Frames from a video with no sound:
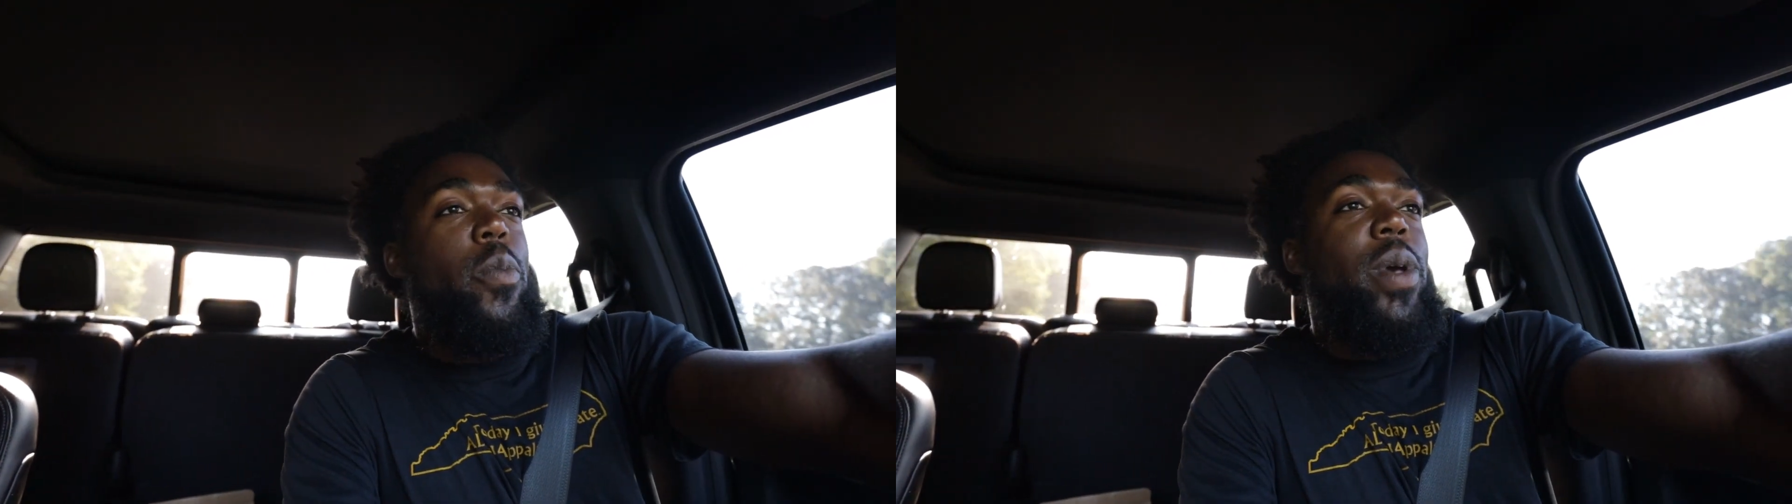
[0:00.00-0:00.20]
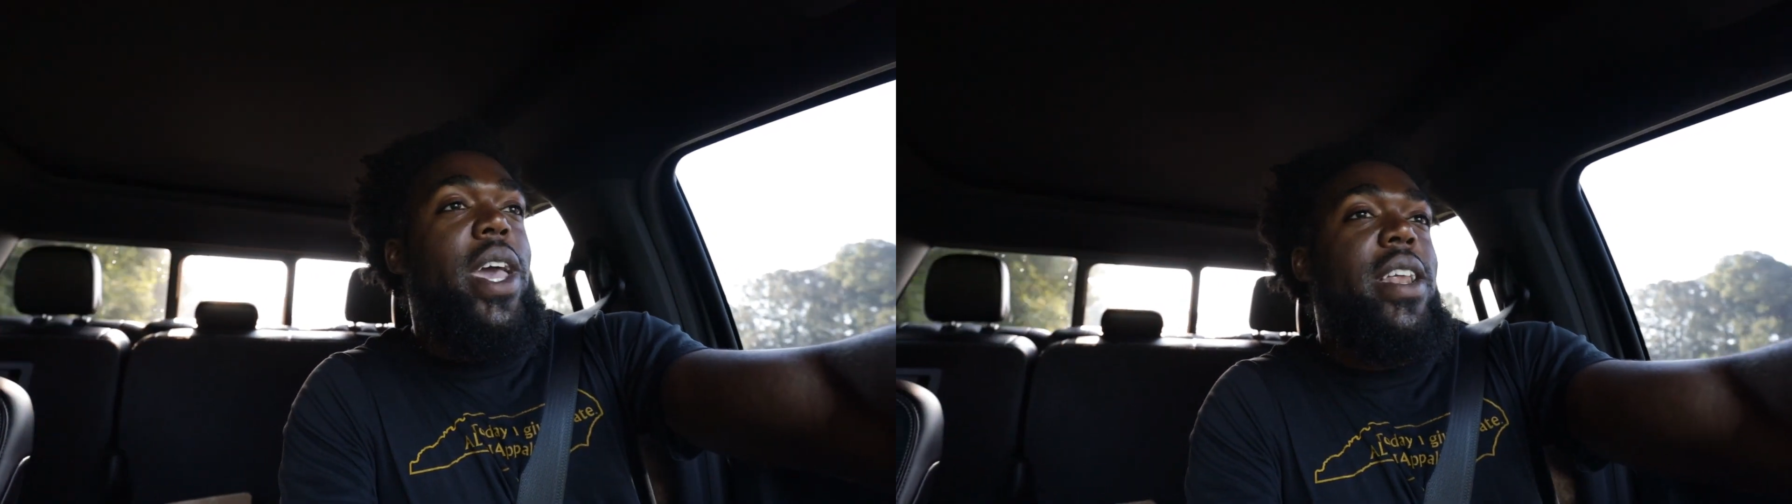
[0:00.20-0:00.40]

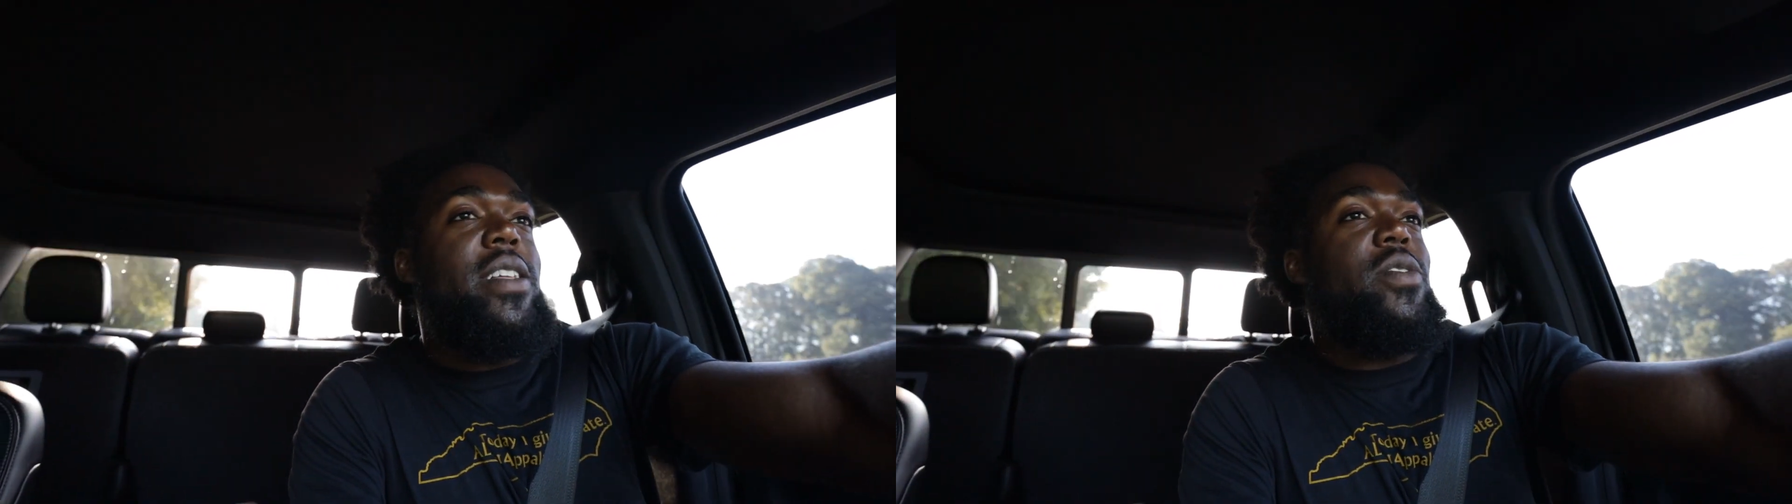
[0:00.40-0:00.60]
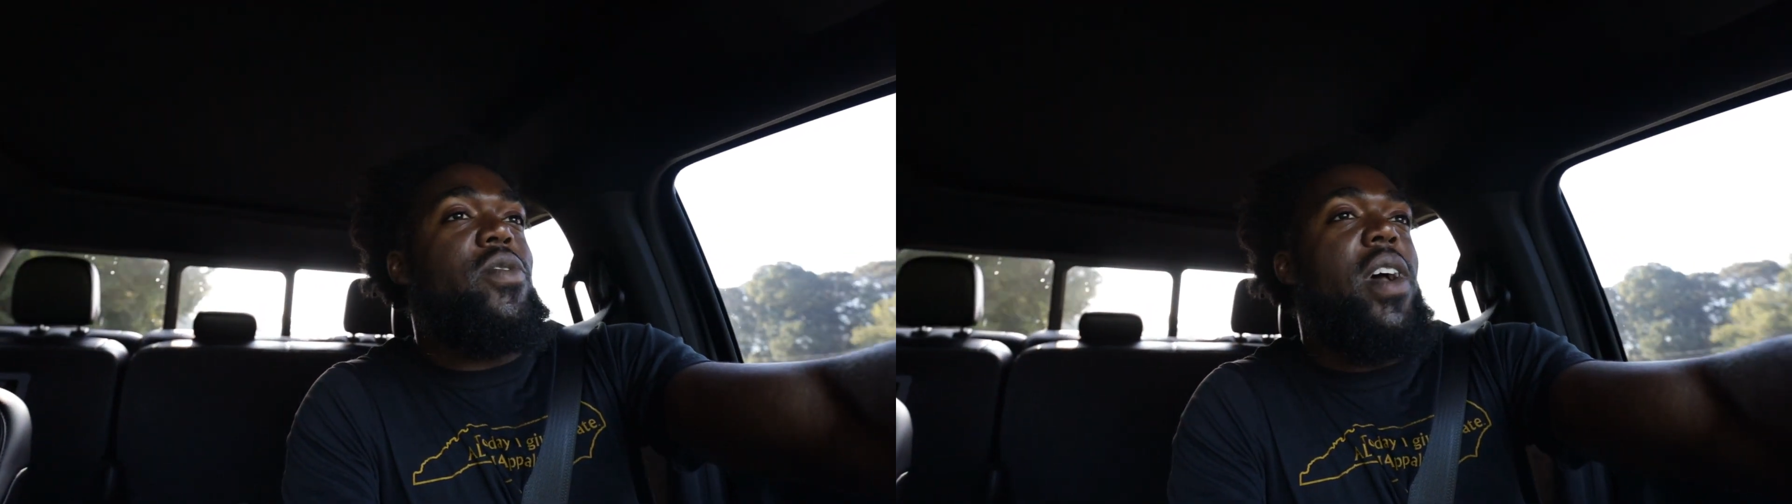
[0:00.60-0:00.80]
I'm
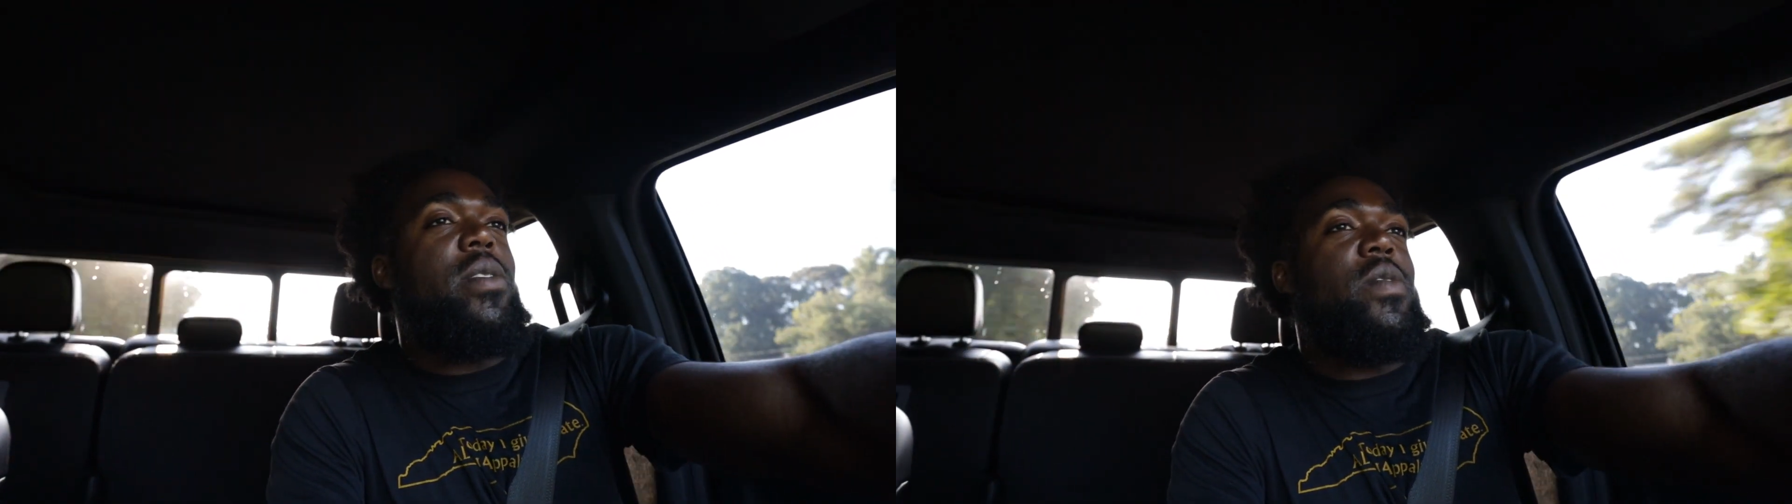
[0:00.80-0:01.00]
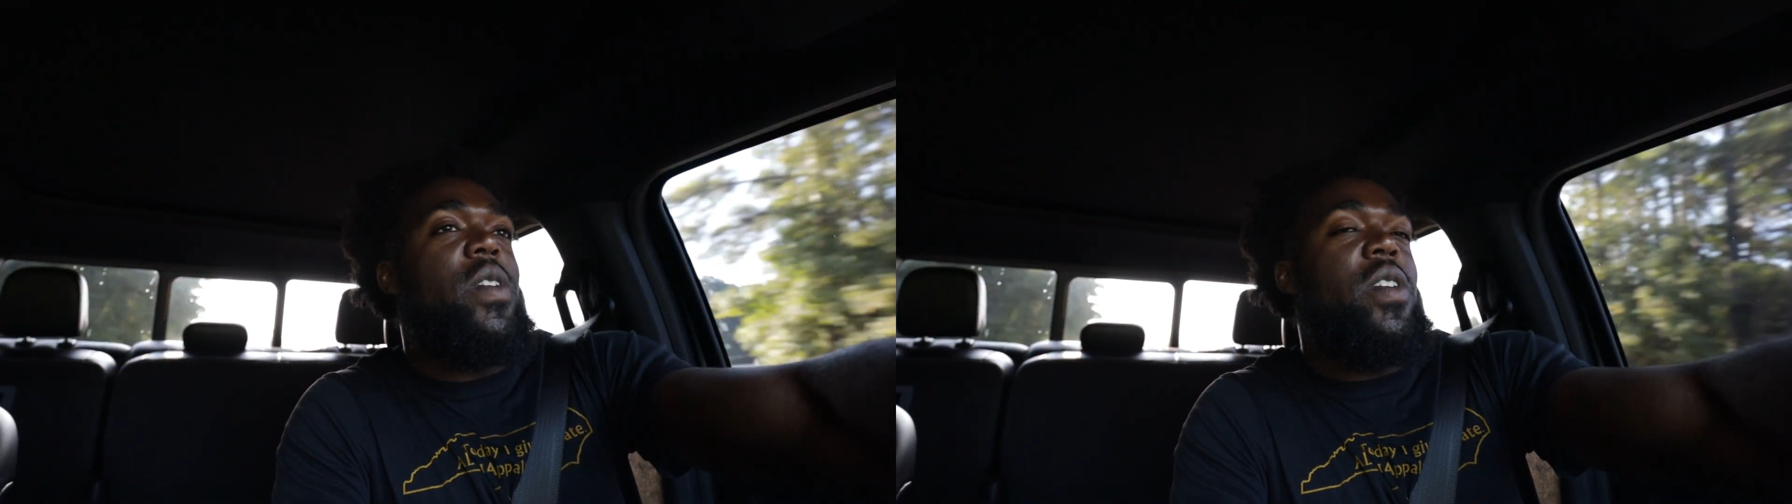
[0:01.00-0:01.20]
headed to
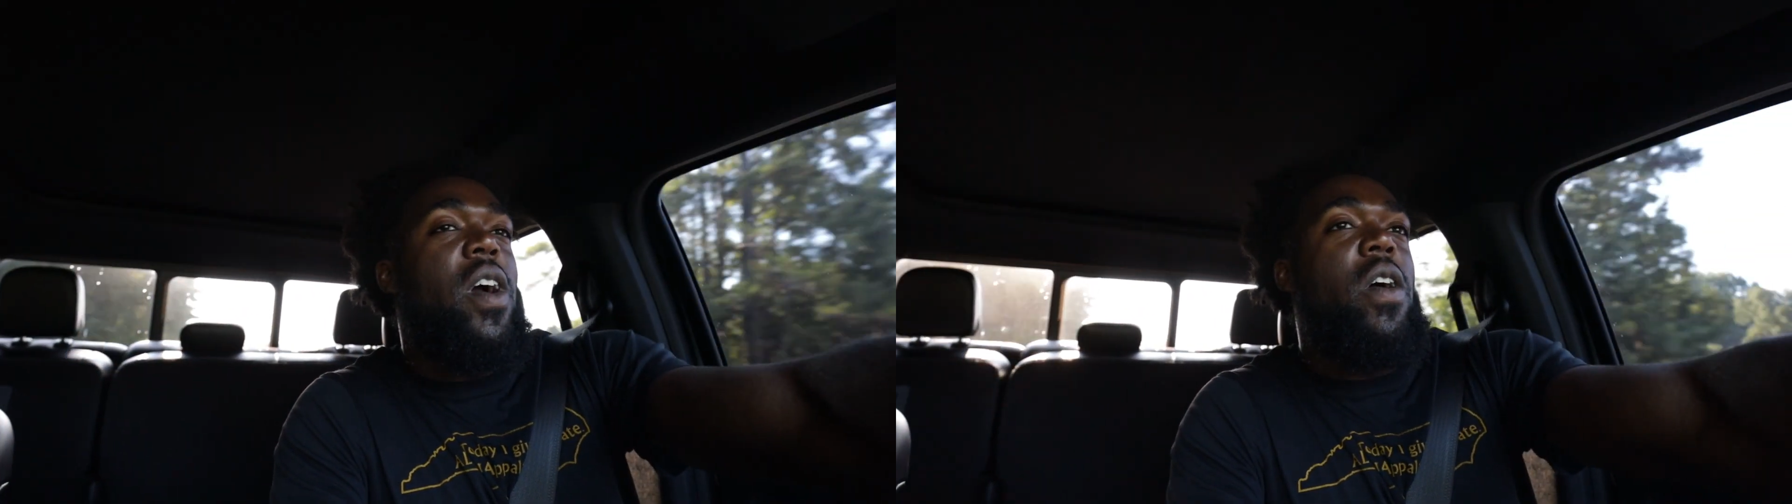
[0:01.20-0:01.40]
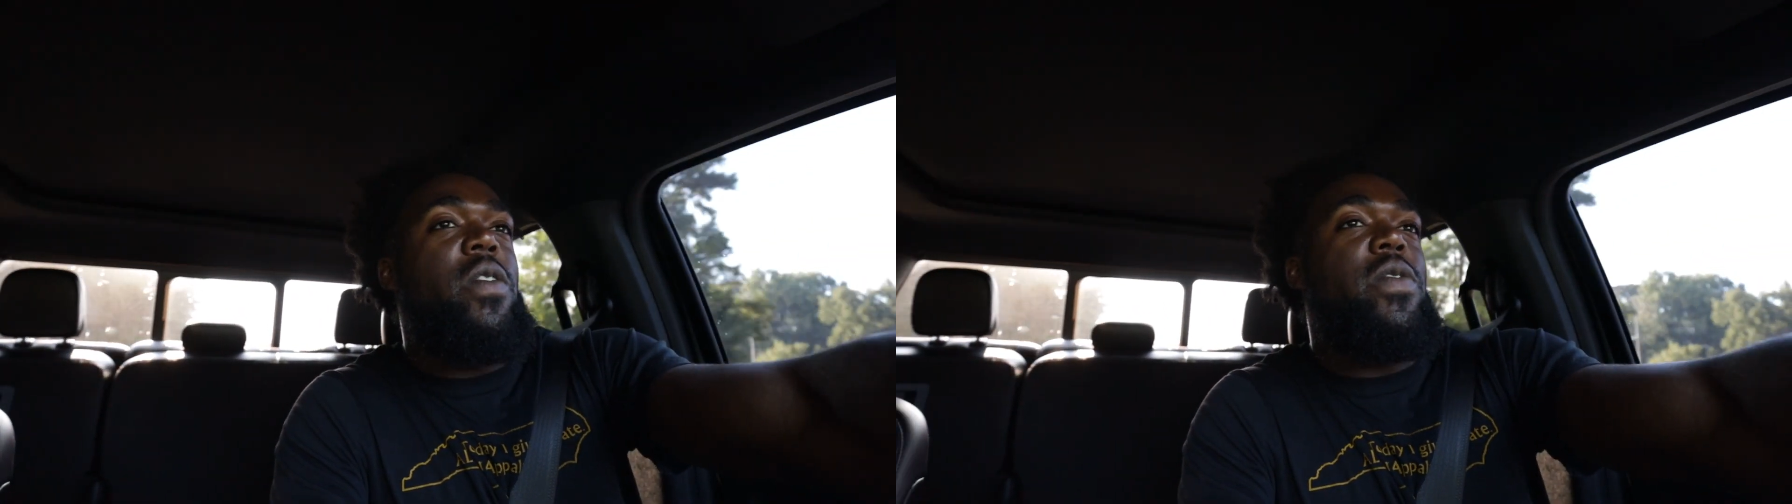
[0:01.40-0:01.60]
drop the truck
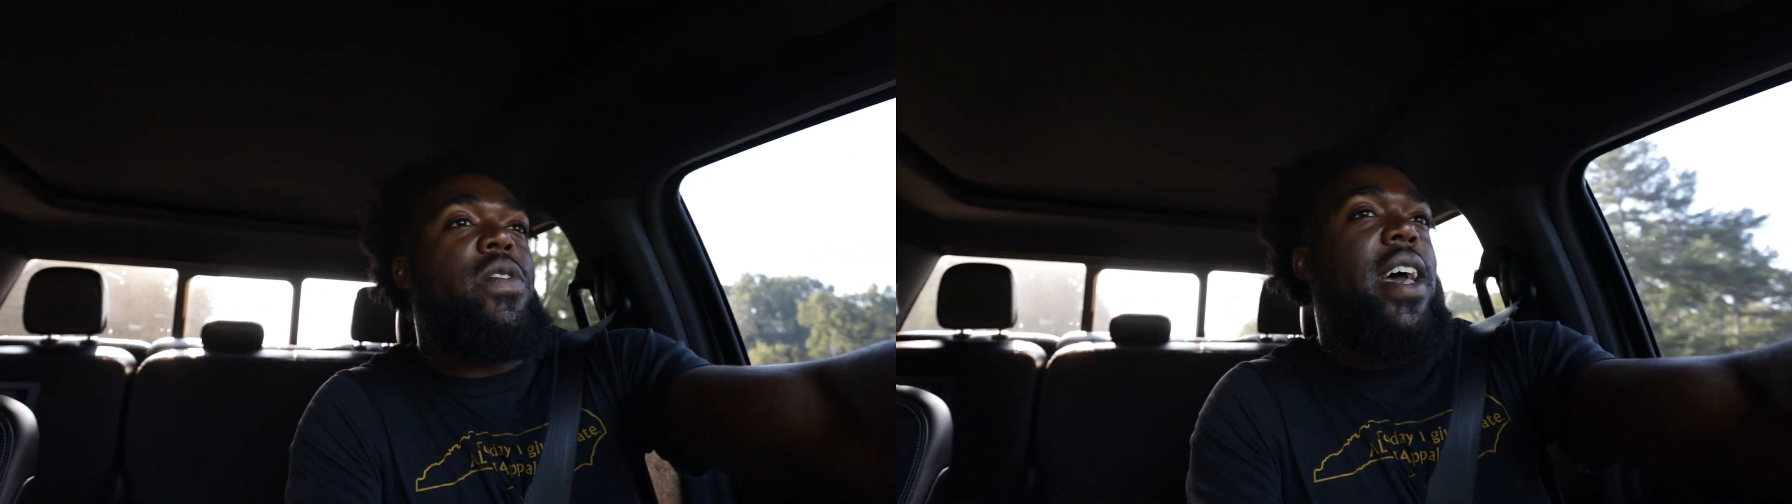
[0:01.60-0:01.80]
off